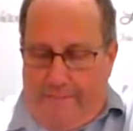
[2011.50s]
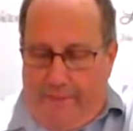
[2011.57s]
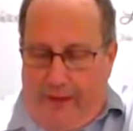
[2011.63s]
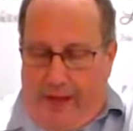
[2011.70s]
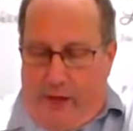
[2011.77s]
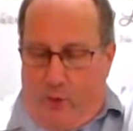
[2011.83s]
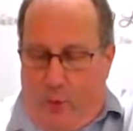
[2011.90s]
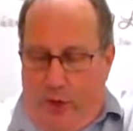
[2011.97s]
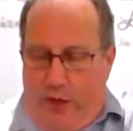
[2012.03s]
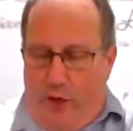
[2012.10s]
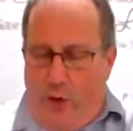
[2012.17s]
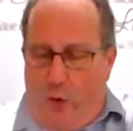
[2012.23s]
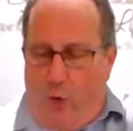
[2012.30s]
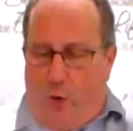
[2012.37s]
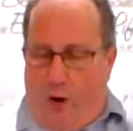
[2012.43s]
And we
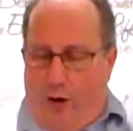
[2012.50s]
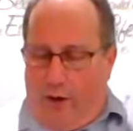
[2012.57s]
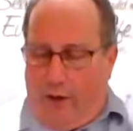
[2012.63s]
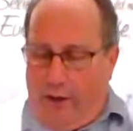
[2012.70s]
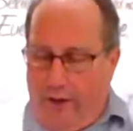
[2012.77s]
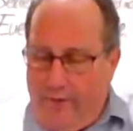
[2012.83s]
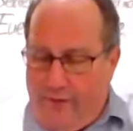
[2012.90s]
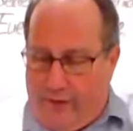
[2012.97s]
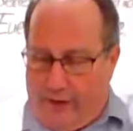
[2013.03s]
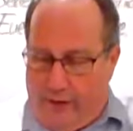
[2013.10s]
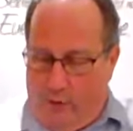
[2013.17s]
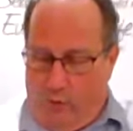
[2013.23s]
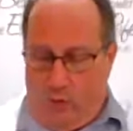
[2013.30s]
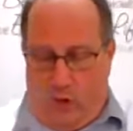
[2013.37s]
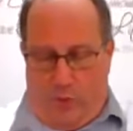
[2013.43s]
who are living
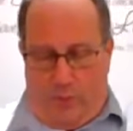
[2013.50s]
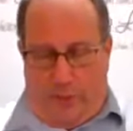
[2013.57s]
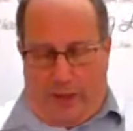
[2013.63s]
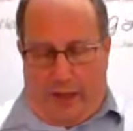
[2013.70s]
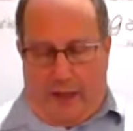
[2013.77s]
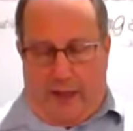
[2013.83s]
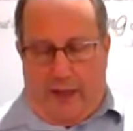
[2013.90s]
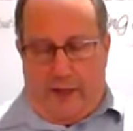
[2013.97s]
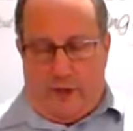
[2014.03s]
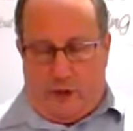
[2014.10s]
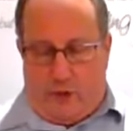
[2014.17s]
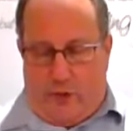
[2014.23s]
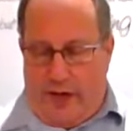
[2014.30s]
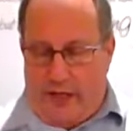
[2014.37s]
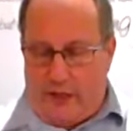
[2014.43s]
will be
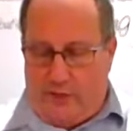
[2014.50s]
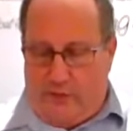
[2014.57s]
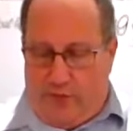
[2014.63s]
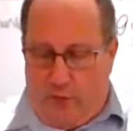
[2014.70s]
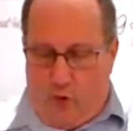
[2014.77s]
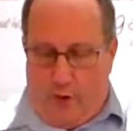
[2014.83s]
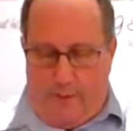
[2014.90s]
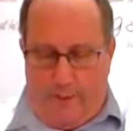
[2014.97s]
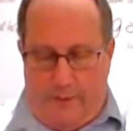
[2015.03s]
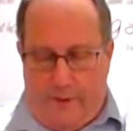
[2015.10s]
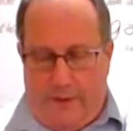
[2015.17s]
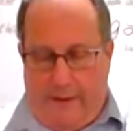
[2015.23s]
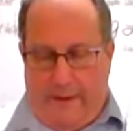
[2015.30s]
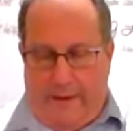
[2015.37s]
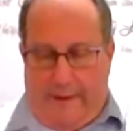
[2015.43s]
transformed.
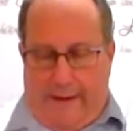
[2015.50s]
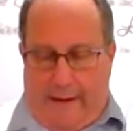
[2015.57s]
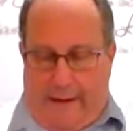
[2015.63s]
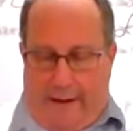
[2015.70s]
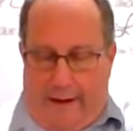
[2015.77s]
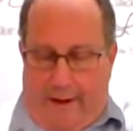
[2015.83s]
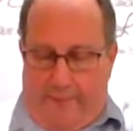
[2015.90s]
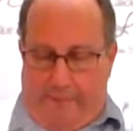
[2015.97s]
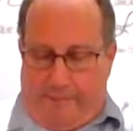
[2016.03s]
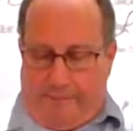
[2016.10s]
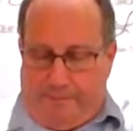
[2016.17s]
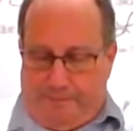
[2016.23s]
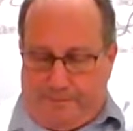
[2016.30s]
Um,